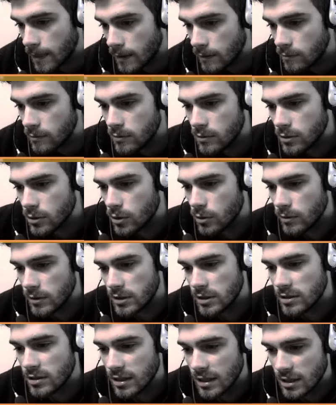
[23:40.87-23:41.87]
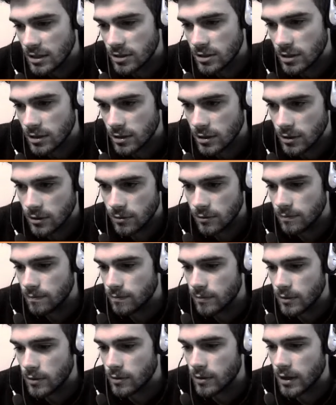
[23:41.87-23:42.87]
We'll go with the slingshot though.
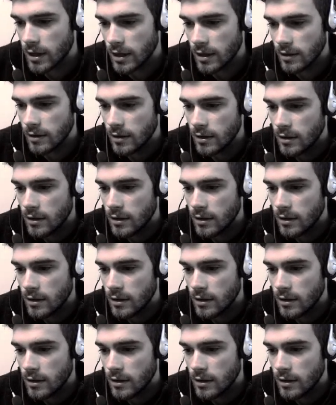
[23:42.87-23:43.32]
Okay.